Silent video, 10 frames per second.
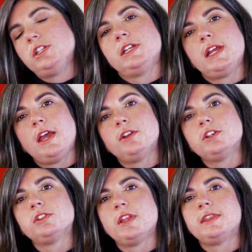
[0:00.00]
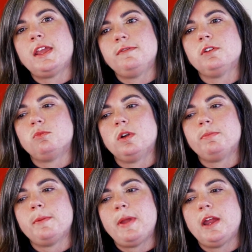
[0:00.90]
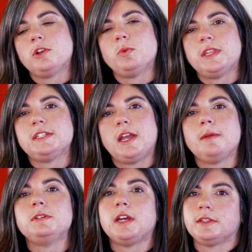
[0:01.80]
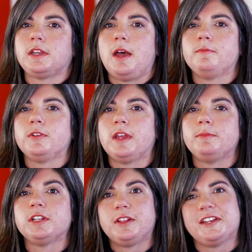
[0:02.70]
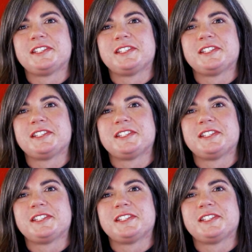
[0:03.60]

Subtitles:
together so that they feel more prepared when the time does come for them to click